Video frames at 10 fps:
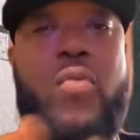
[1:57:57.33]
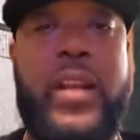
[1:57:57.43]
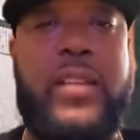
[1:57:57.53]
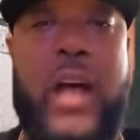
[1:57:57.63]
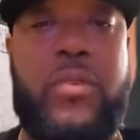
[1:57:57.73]

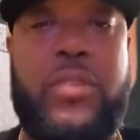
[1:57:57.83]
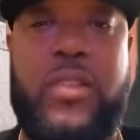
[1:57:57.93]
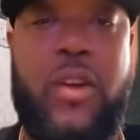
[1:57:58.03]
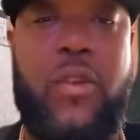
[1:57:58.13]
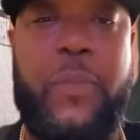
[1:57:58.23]
already talk to
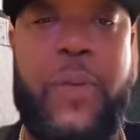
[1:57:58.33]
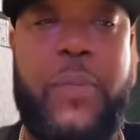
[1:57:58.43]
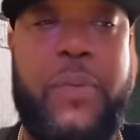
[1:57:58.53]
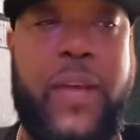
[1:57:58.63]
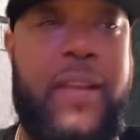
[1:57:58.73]
certain
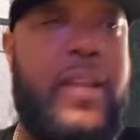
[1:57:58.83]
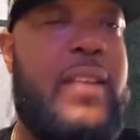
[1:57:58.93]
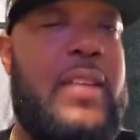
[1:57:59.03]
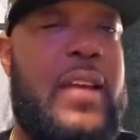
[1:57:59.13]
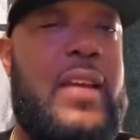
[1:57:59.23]
people.
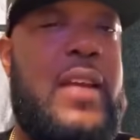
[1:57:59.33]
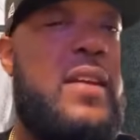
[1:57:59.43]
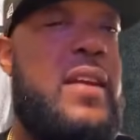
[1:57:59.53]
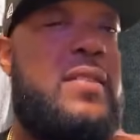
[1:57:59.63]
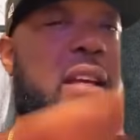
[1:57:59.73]

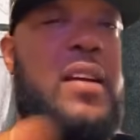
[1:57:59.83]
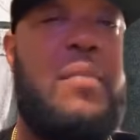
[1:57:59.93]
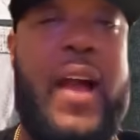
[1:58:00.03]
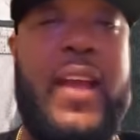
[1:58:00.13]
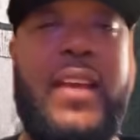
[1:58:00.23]
They steal
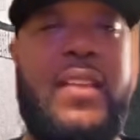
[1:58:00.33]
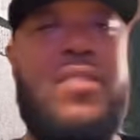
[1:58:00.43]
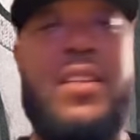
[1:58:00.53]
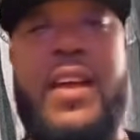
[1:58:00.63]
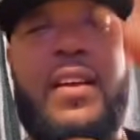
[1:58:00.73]
my
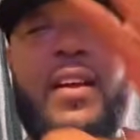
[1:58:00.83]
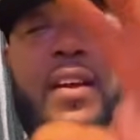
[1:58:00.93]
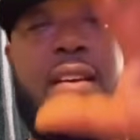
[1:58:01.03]
energy. They